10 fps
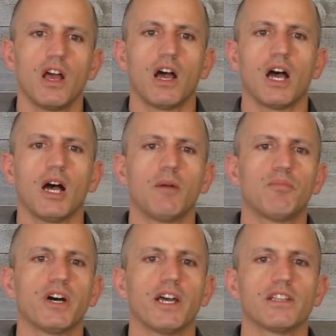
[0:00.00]

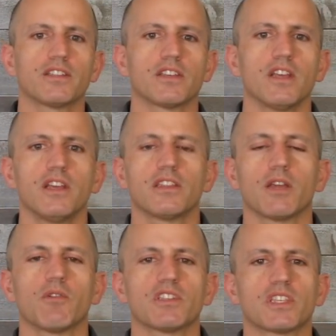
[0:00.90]
but they
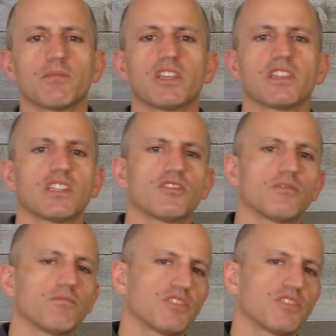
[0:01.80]
want something that's,